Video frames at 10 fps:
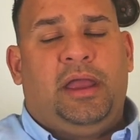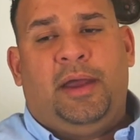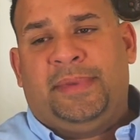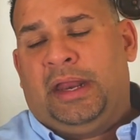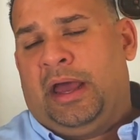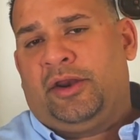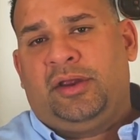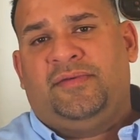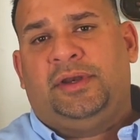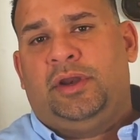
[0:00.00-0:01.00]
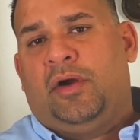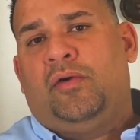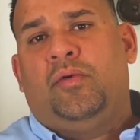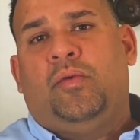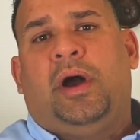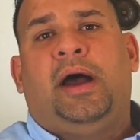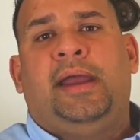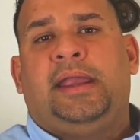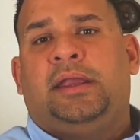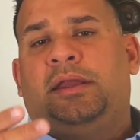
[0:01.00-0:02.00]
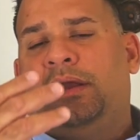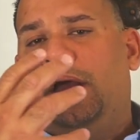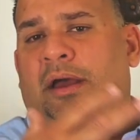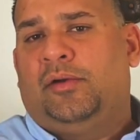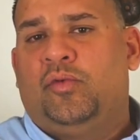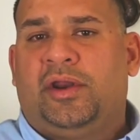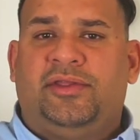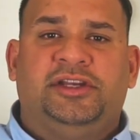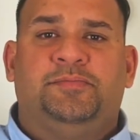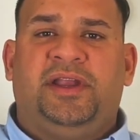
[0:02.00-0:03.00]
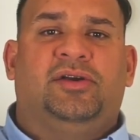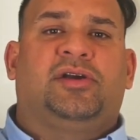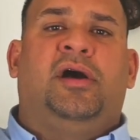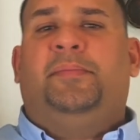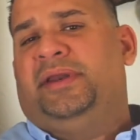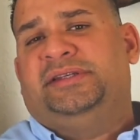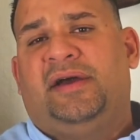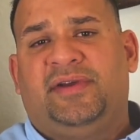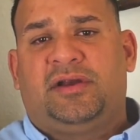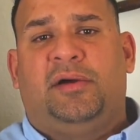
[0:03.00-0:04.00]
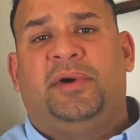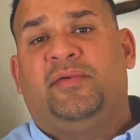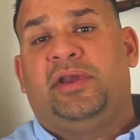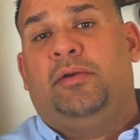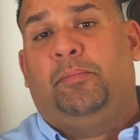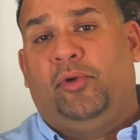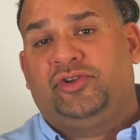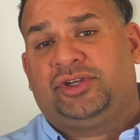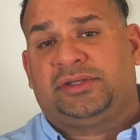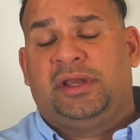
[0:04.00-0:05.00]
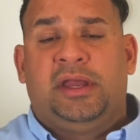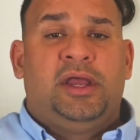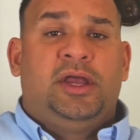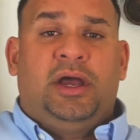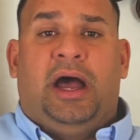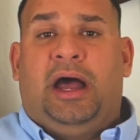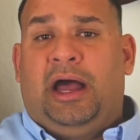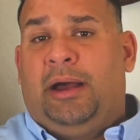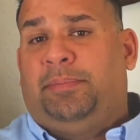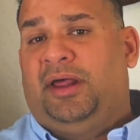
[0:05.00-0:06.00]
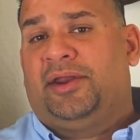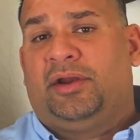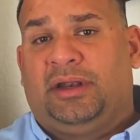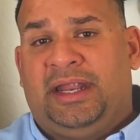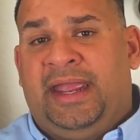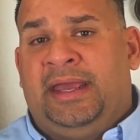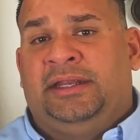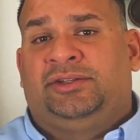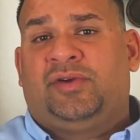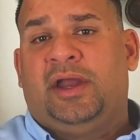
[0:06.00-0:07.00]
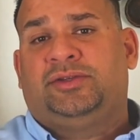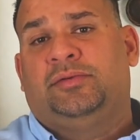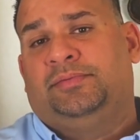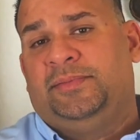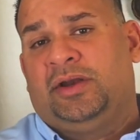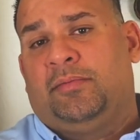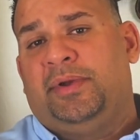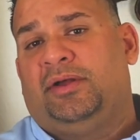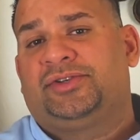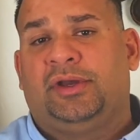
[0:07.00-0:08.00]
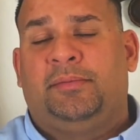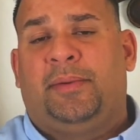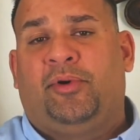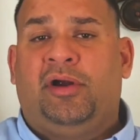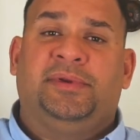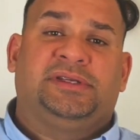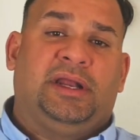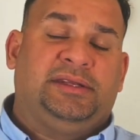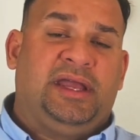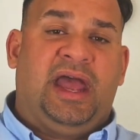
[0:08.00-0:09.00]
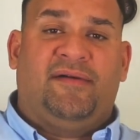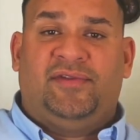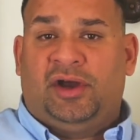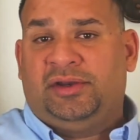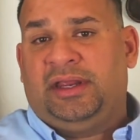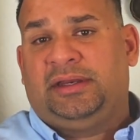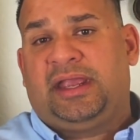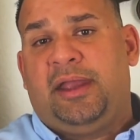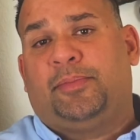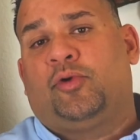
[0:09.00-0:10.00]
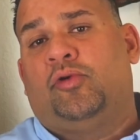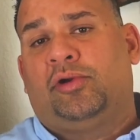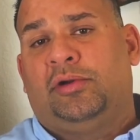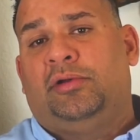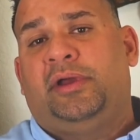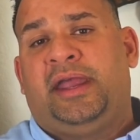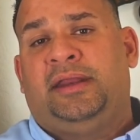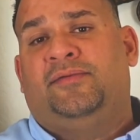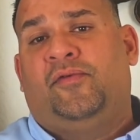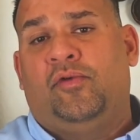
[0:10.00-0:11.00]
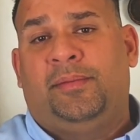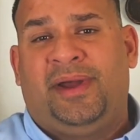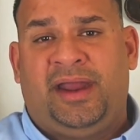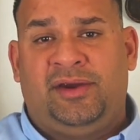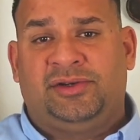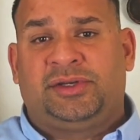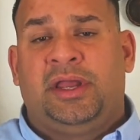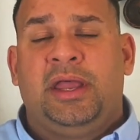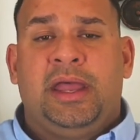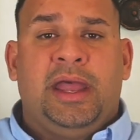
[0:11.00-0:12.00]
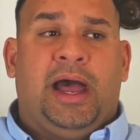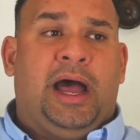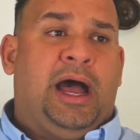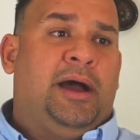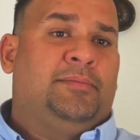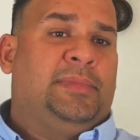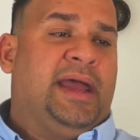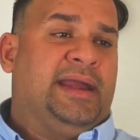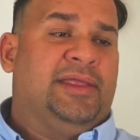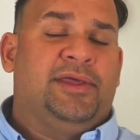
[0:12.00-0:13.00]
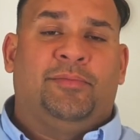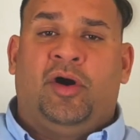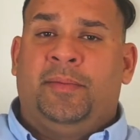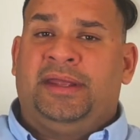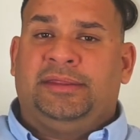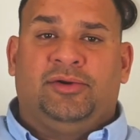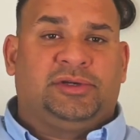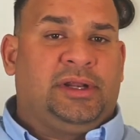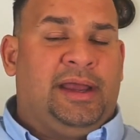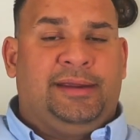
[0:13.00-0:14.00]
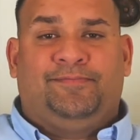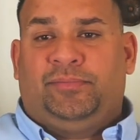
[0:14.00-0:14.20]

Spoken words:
mean, I don't even know why one of these bigger companies haven't come over here and purchased a plot of land and try to build some apartments like they have done in Cape Coral and Fort Myers. Like at the moment, there's like,